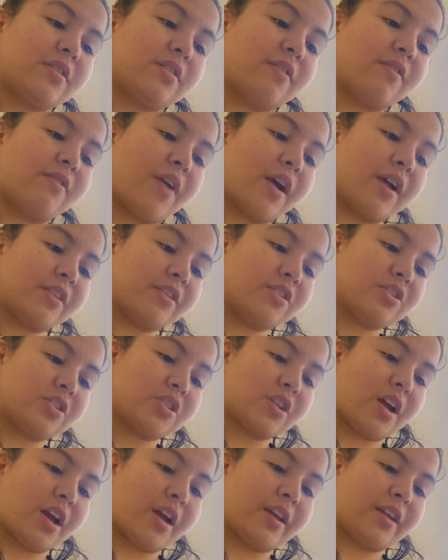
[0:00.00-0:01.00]
Violet
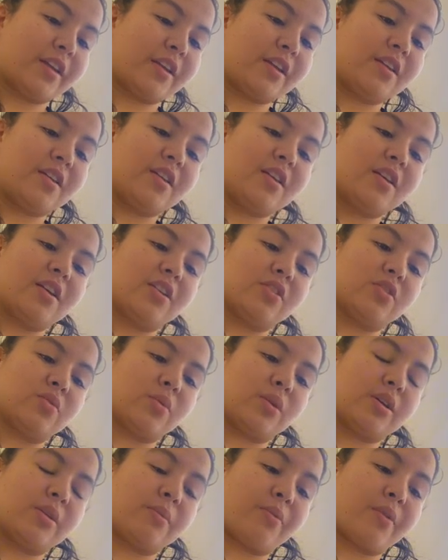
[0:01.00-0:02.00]
Shine, and
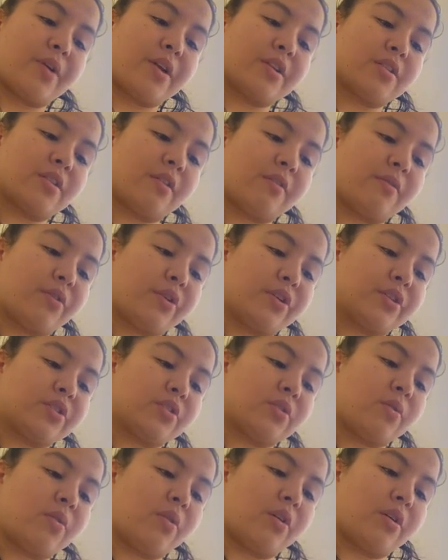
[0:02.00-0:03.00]
Twig Branch have worked
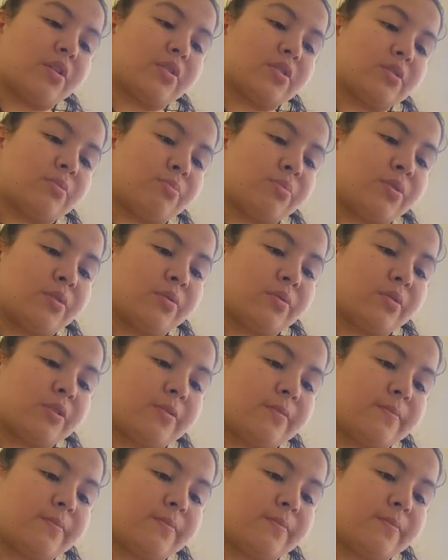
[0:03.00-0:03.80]
so hard to build.